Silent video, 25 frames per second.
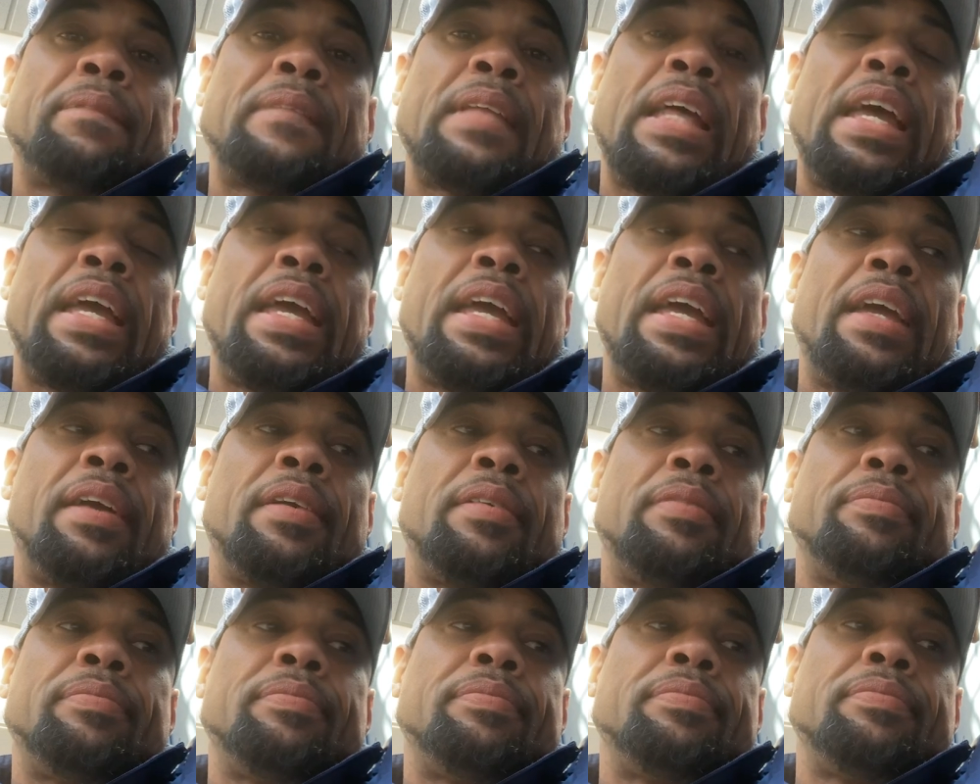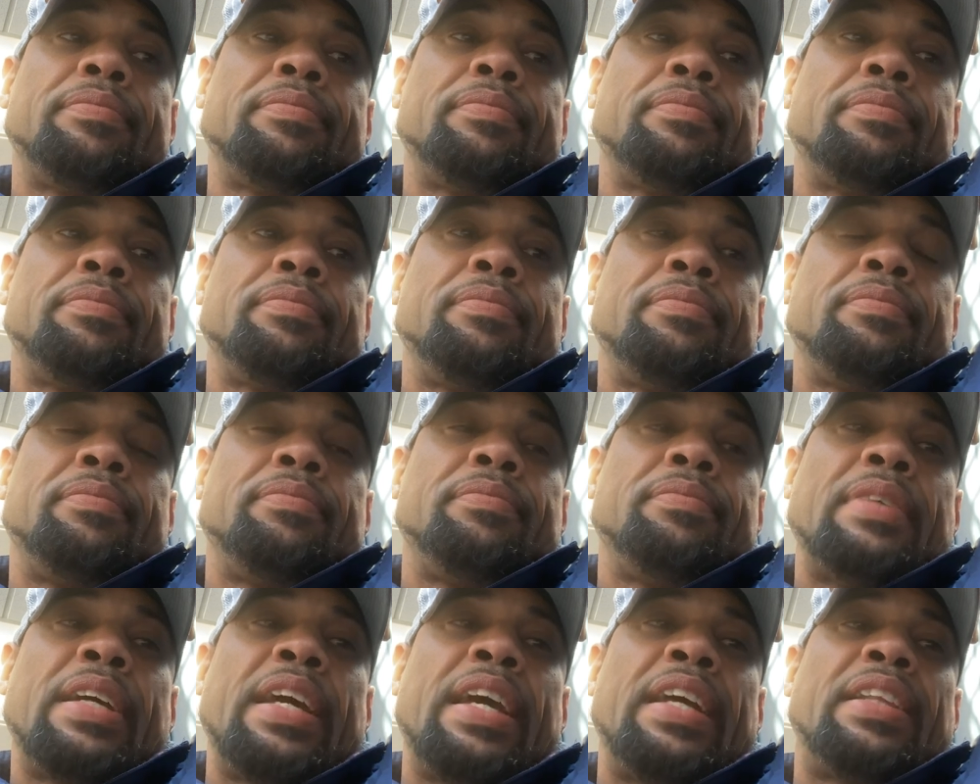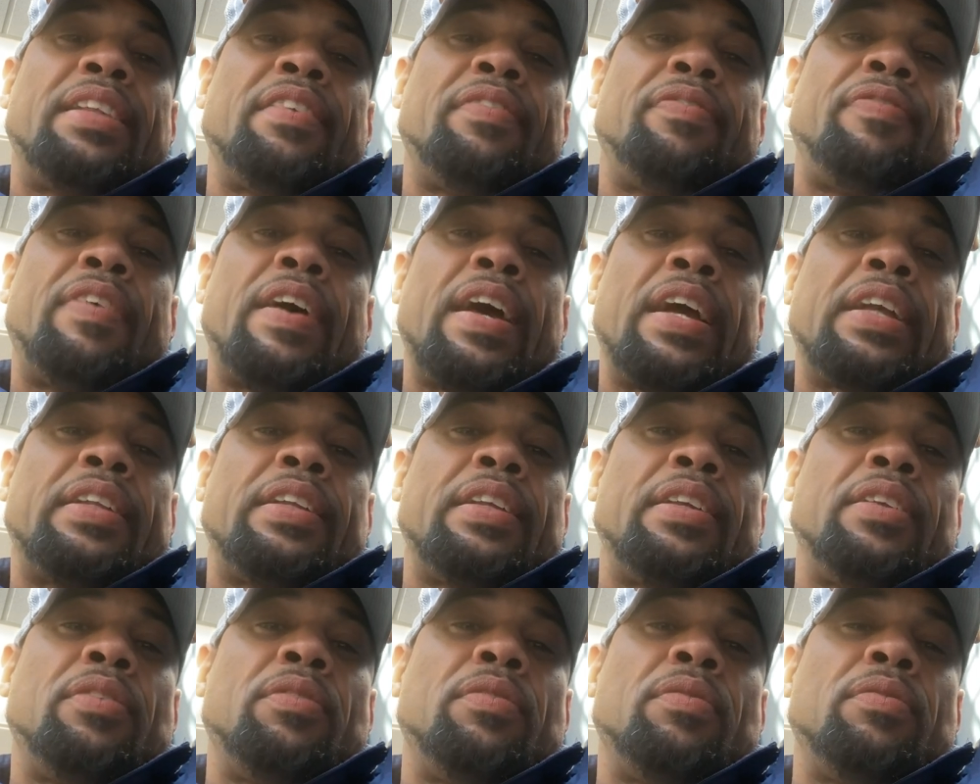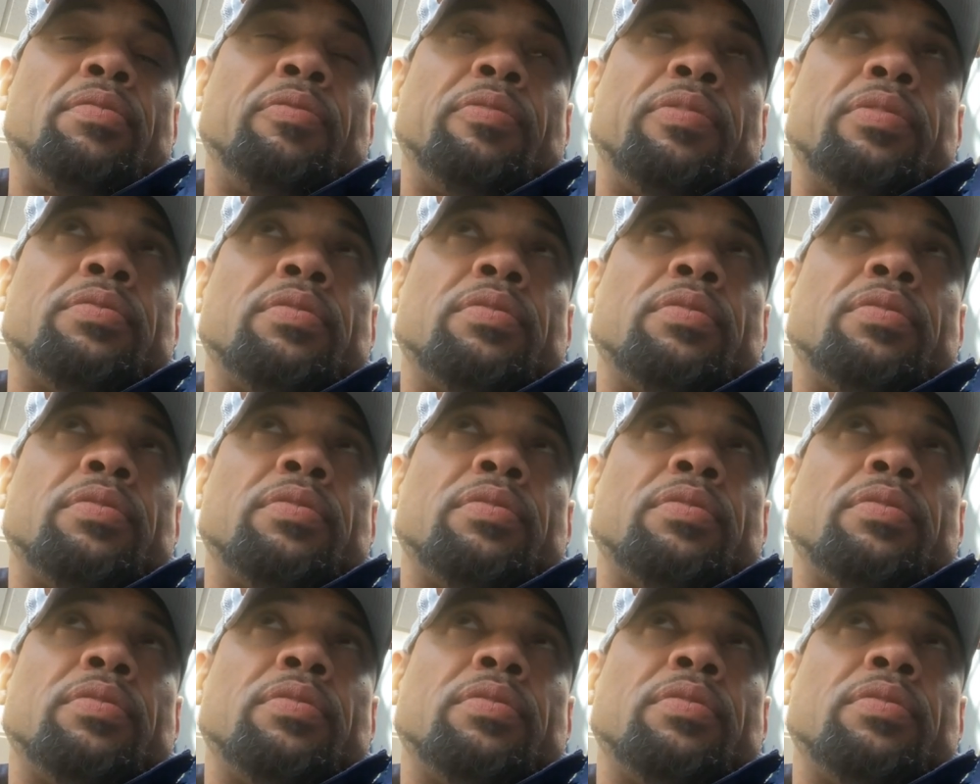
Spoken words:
I hate the fact that you